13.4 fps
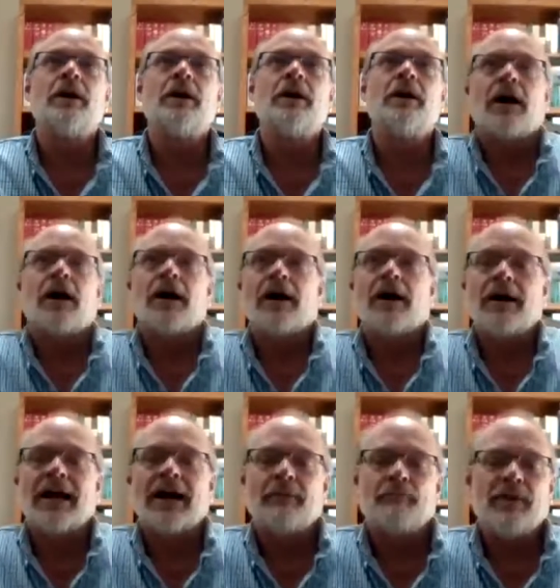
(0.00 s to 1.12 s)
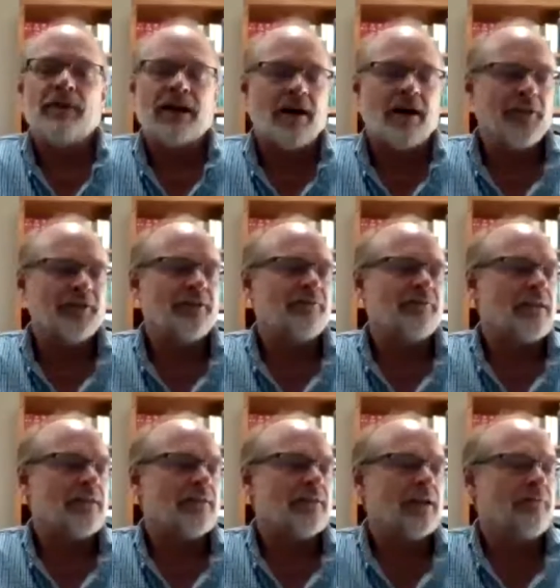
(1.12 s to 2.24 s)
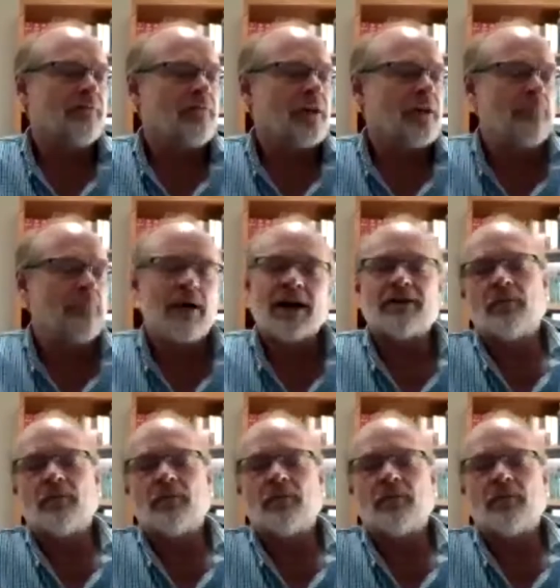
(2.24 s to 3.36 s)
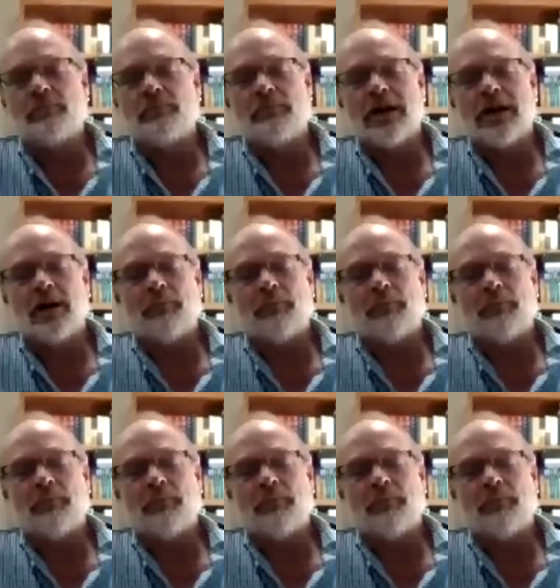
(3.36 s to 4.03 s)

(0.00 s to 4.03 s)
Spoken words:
And because of that, they've really backed away from helping